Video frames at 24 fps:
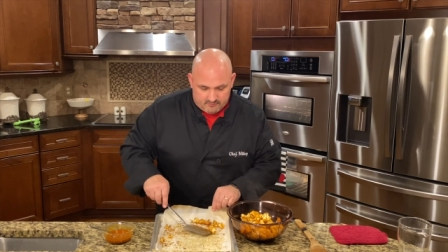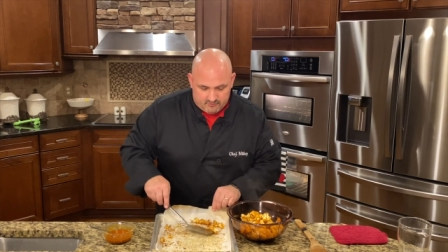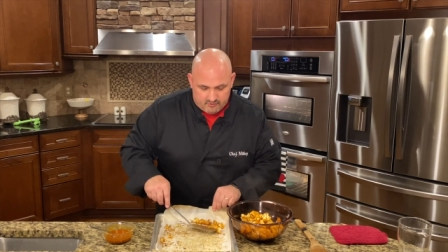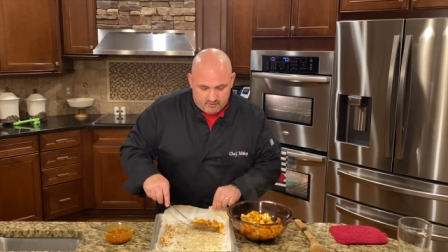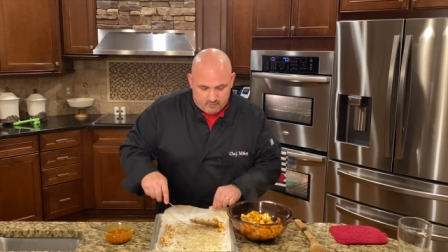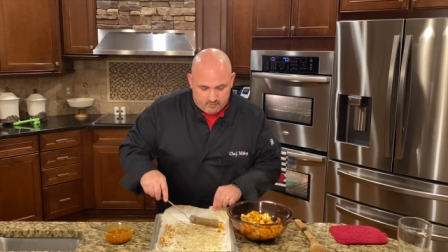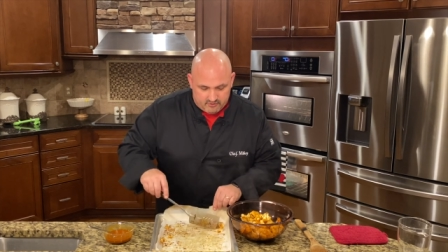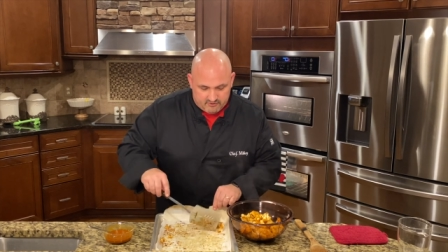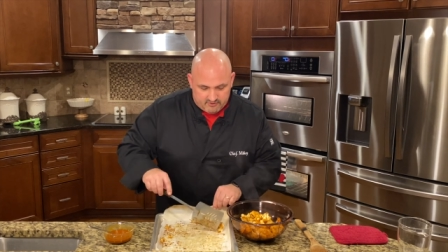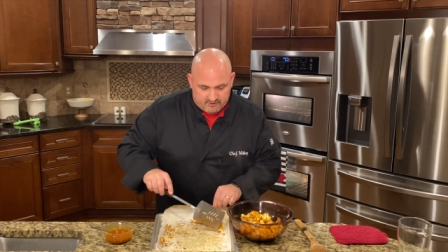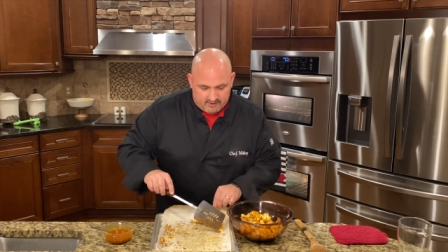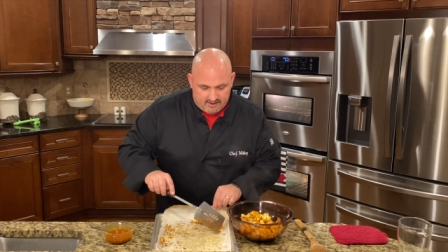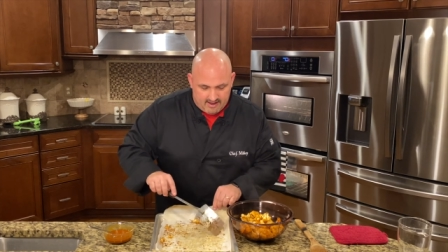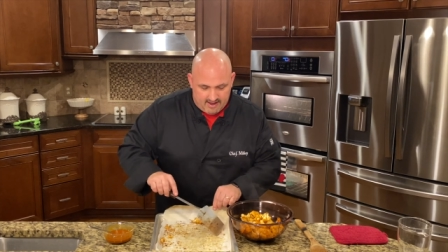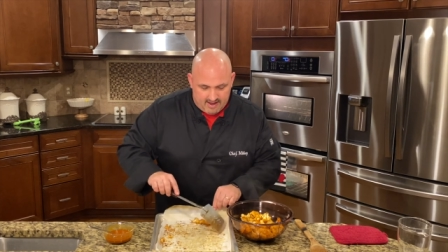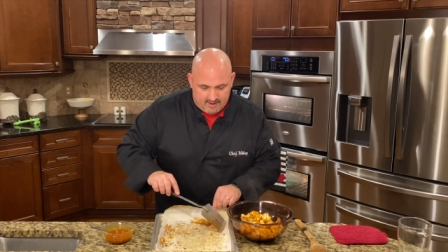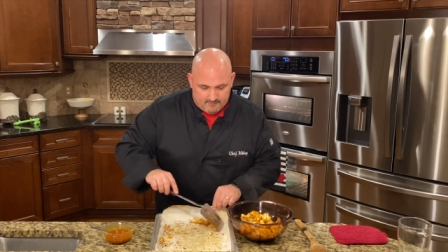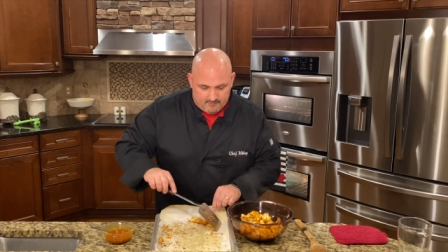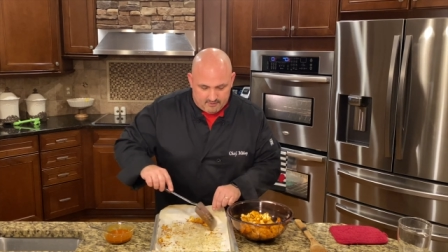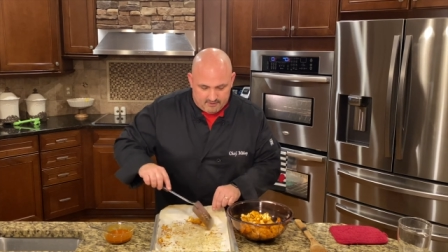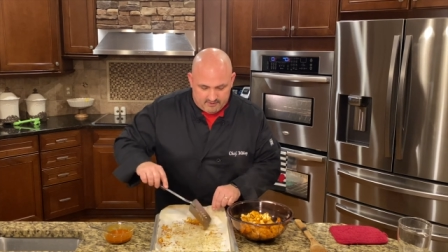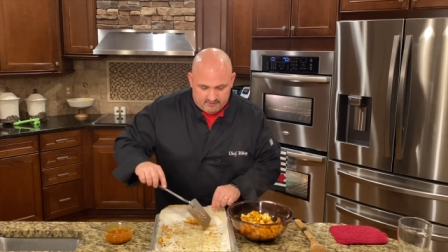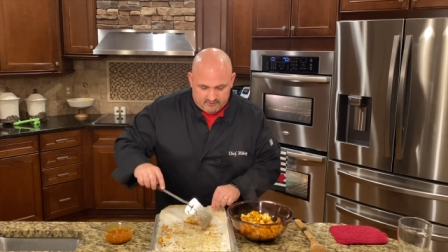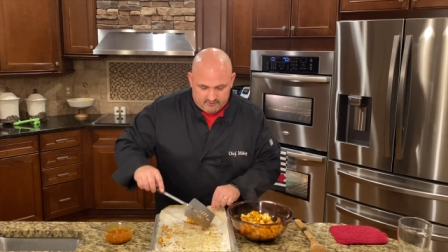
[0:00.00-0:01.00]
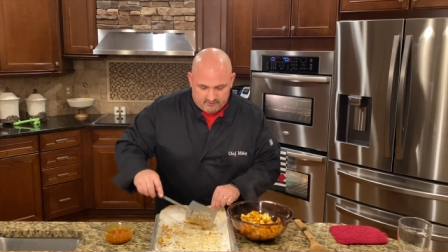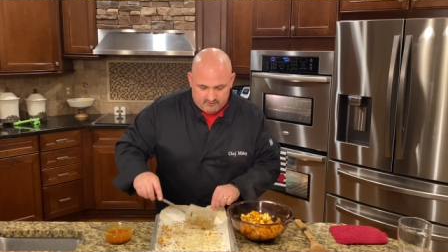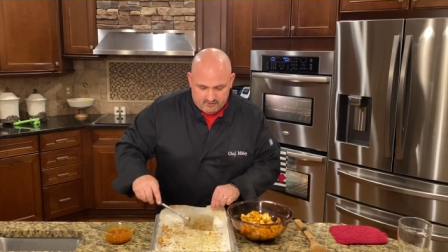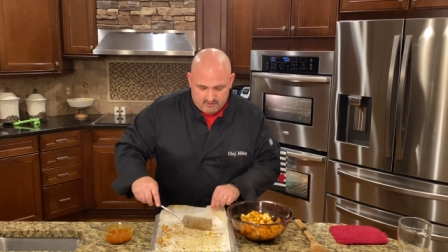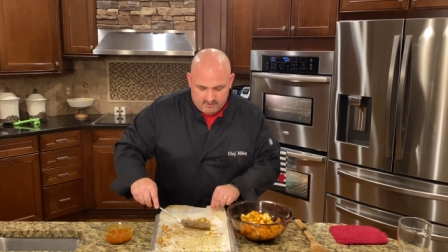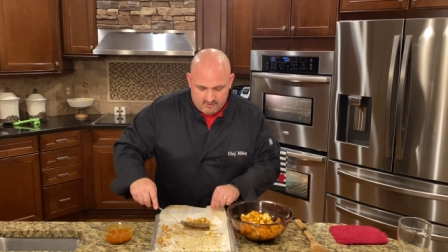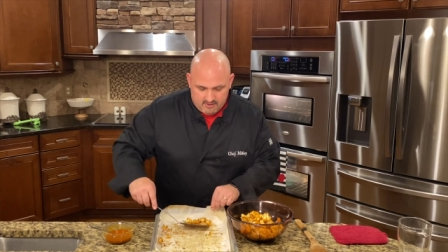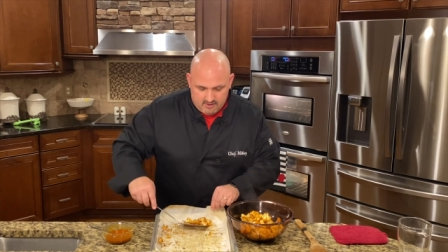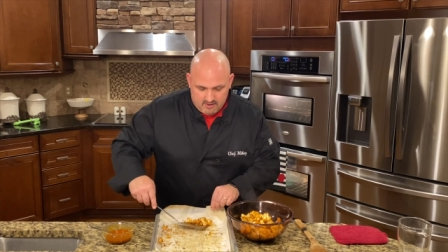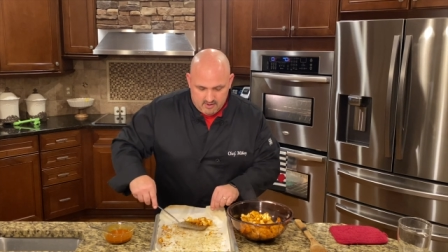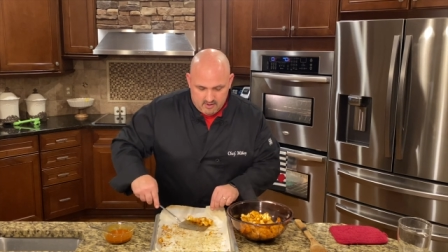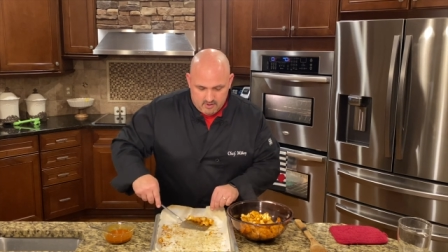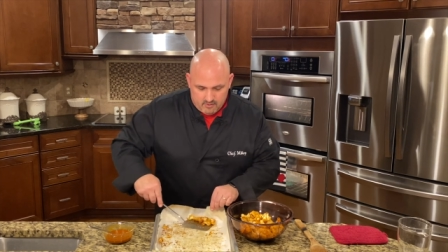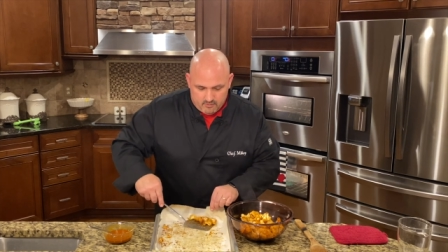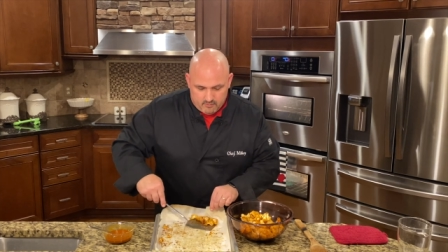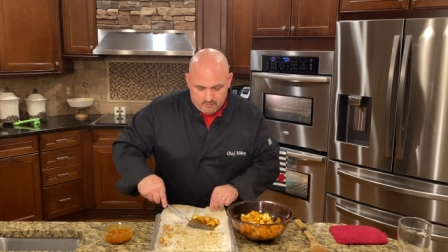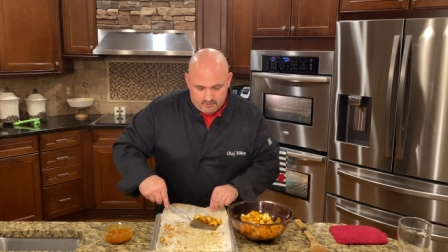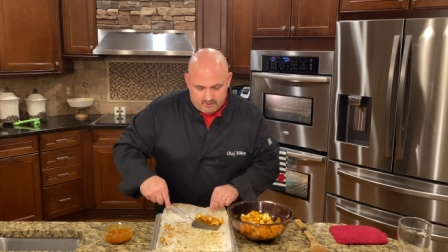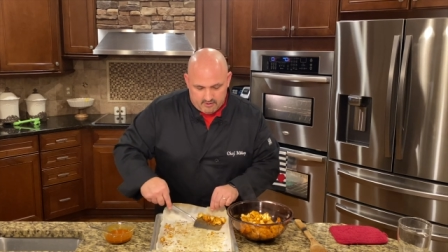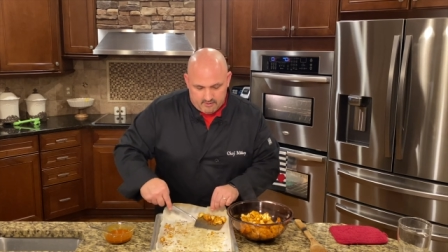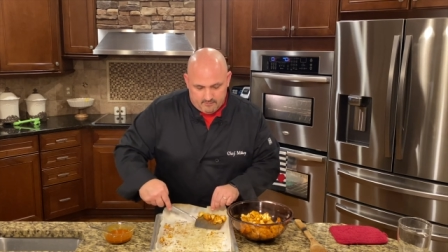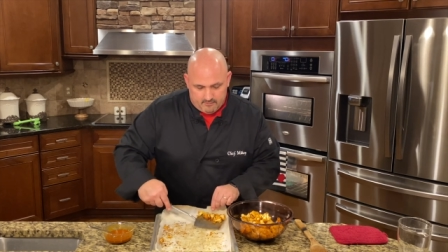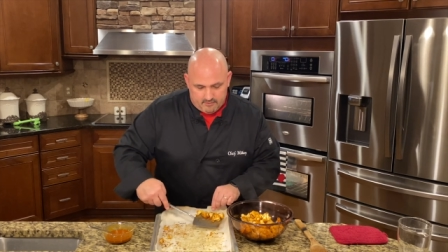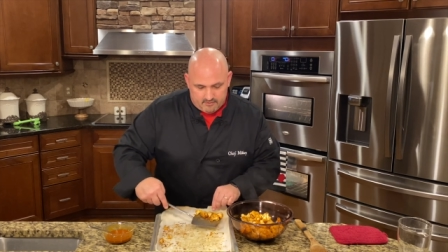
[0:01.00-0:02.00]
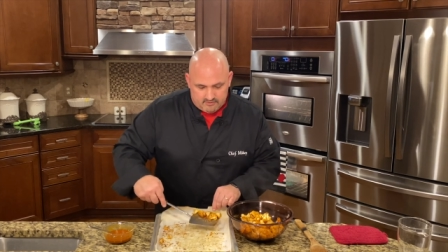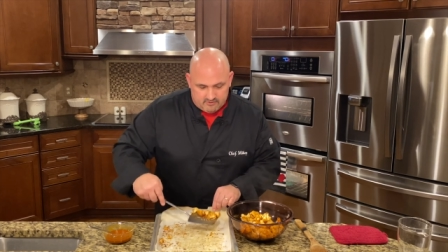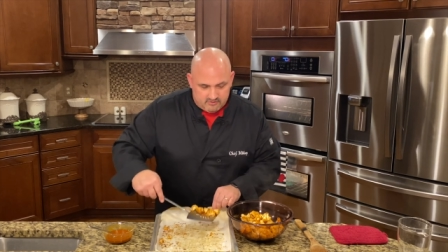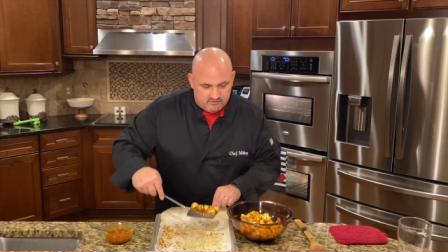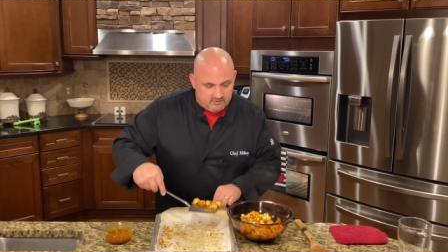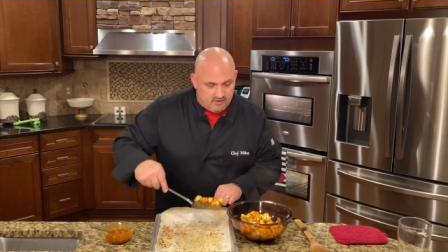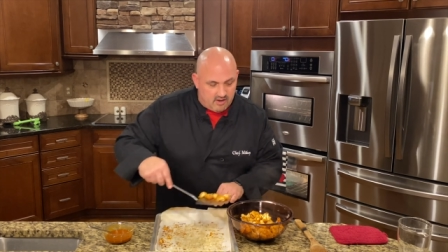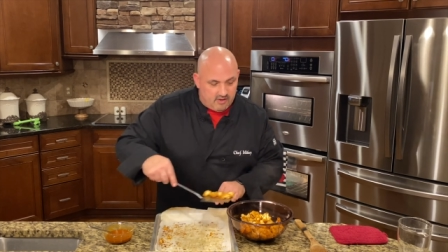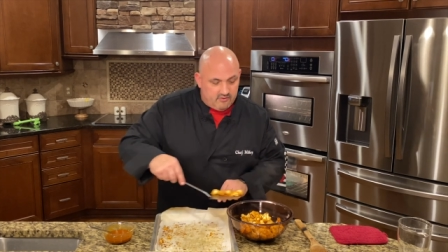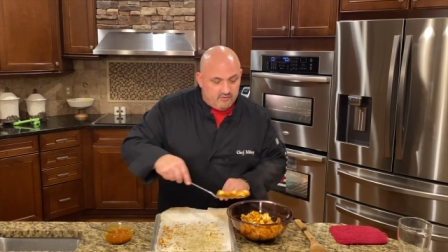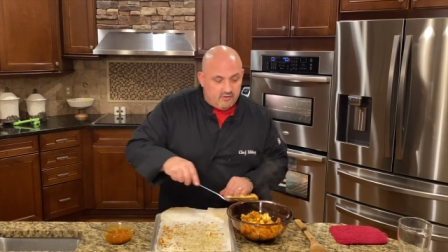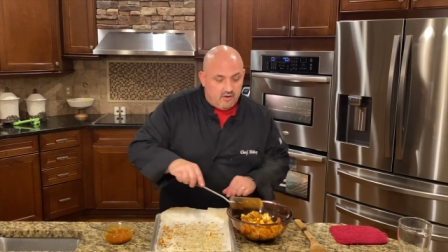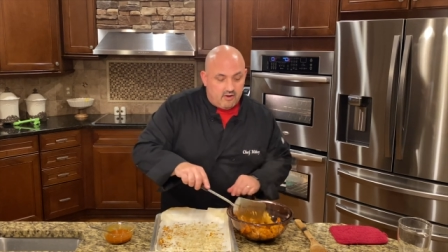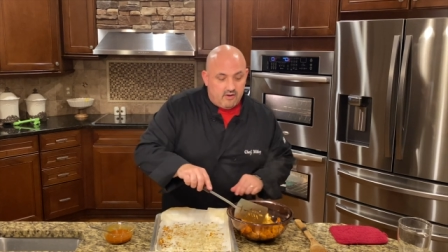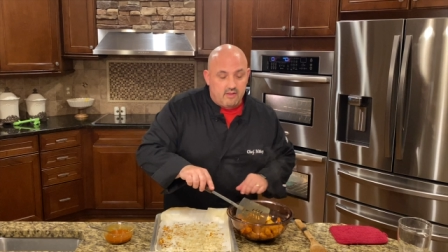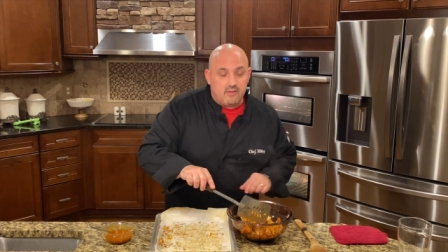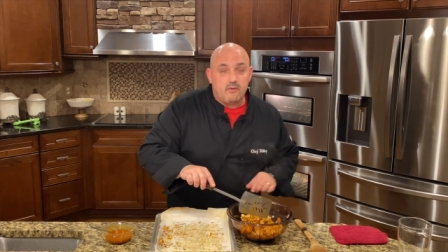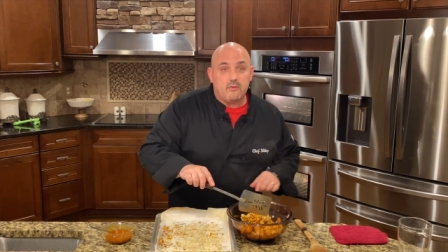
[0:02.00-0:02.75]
So what's gonna happen is we're gonna put the sauce on and